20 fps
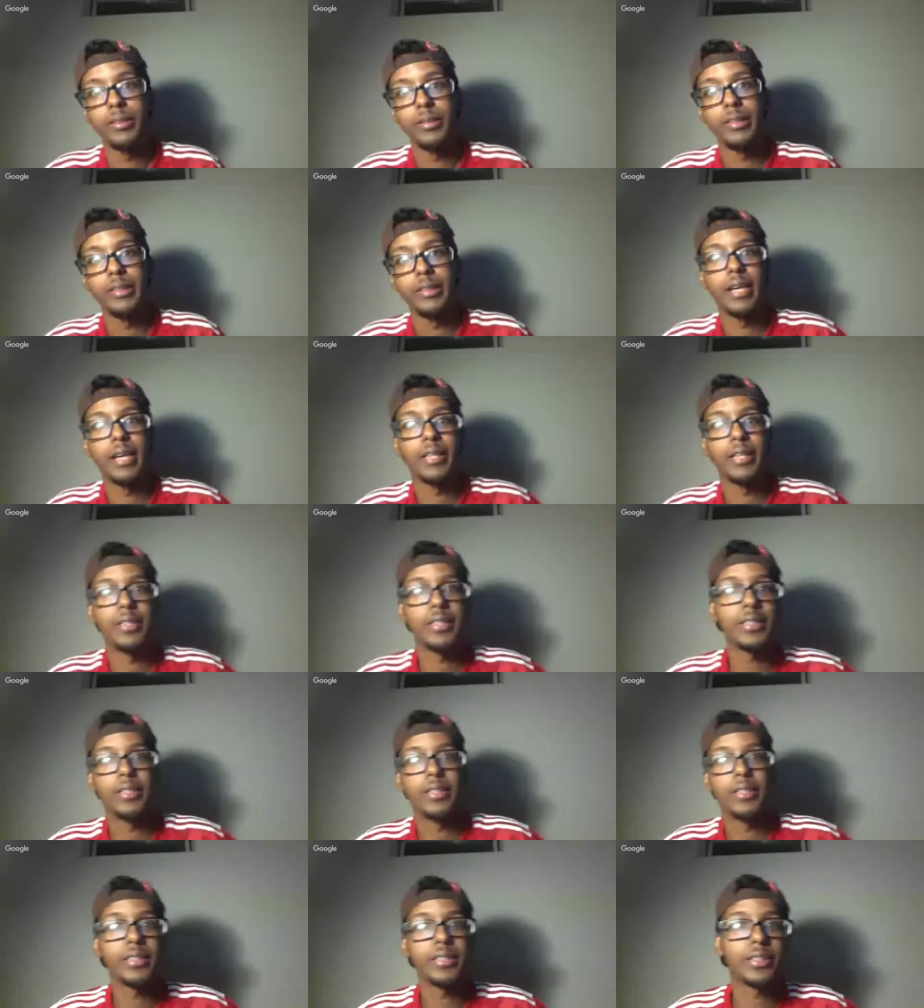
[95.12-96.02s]
Yeah,
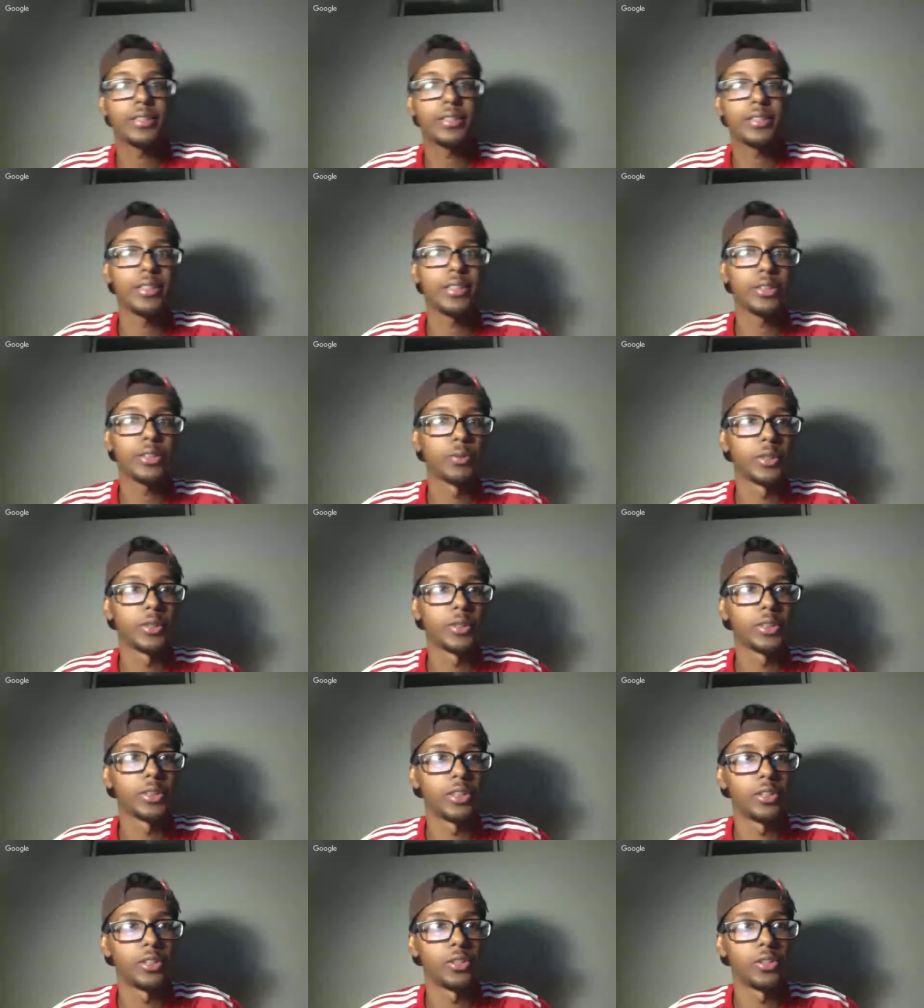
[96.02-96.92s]
this this was a
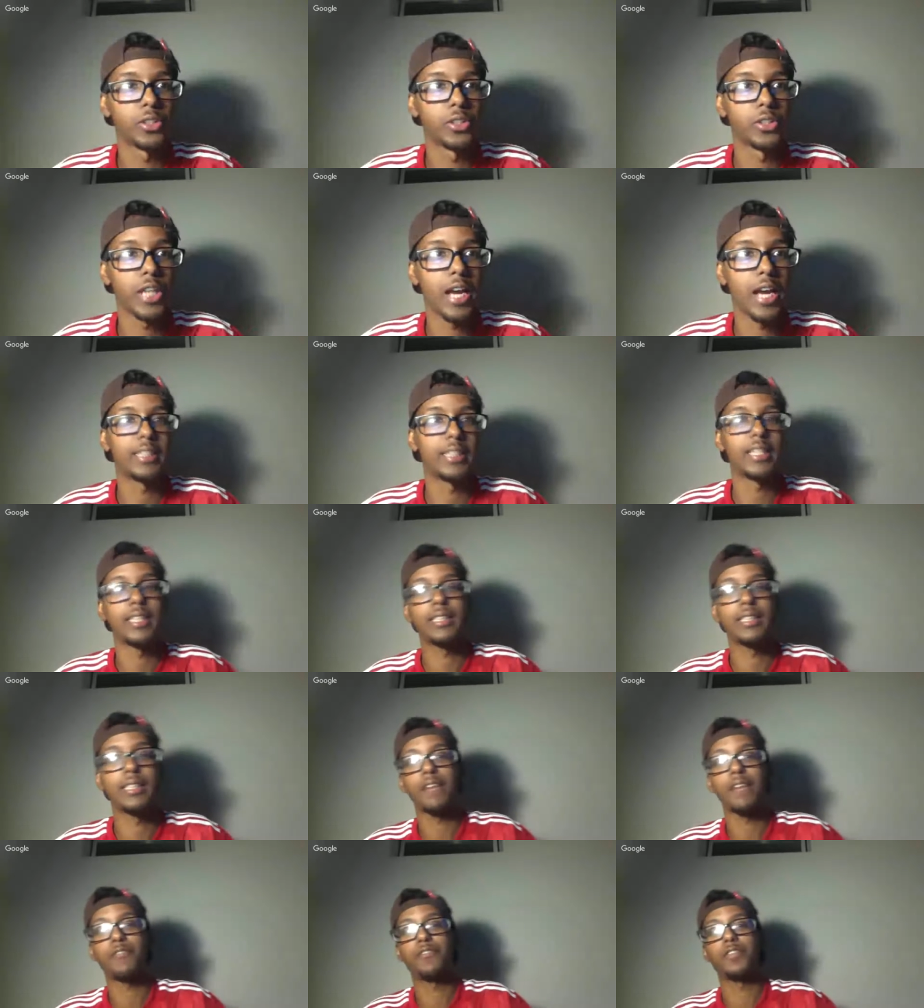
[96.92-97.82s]
little shocking. They
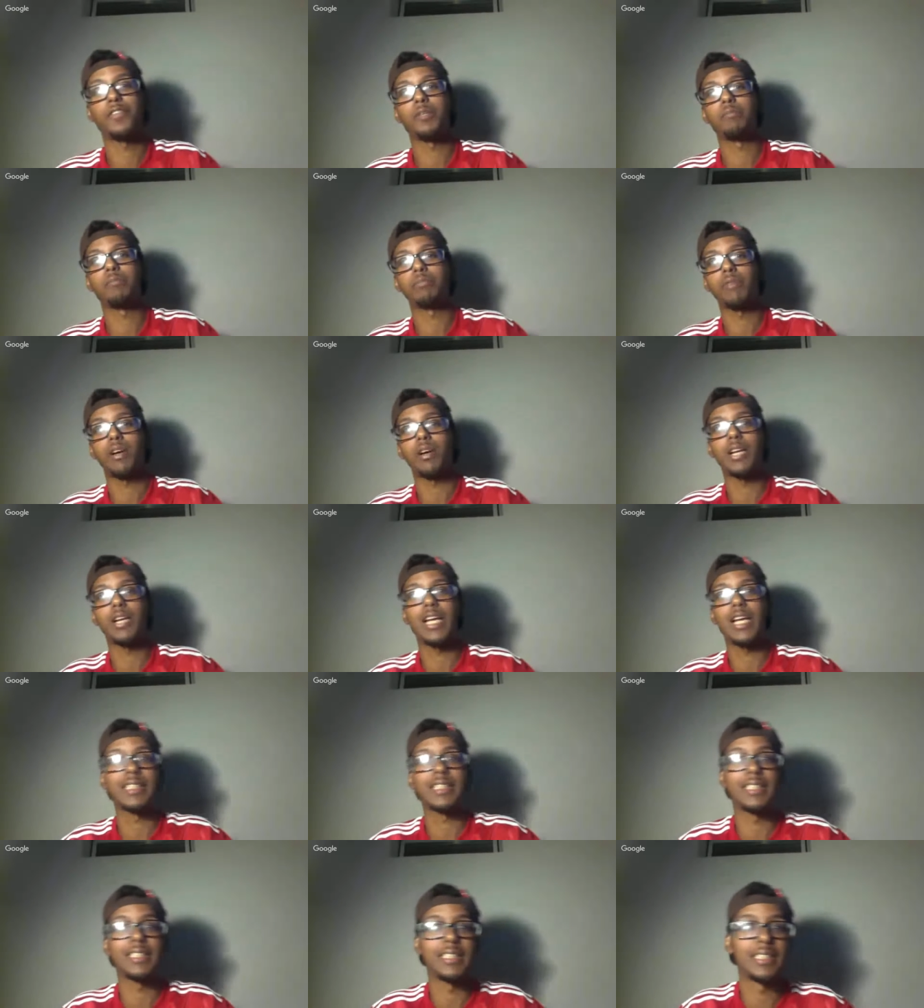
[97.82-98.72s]
definitely brought out the
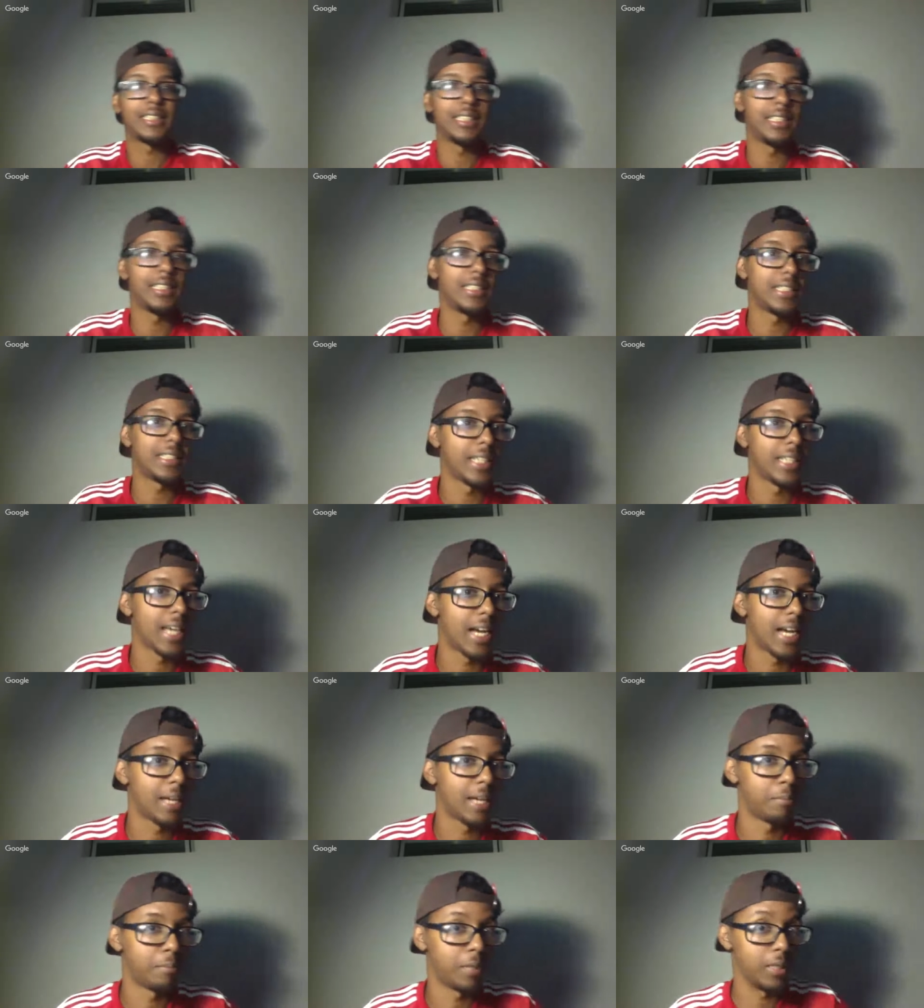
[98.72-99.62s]
CGI
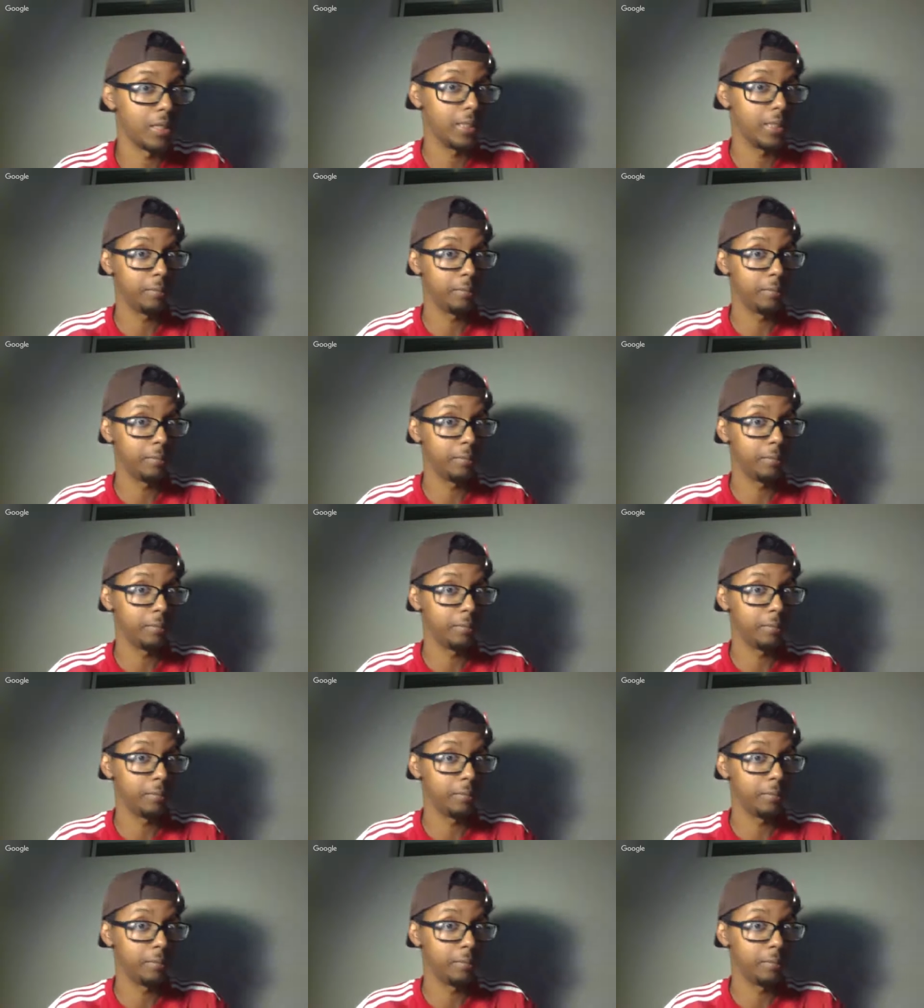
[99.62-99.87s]
money.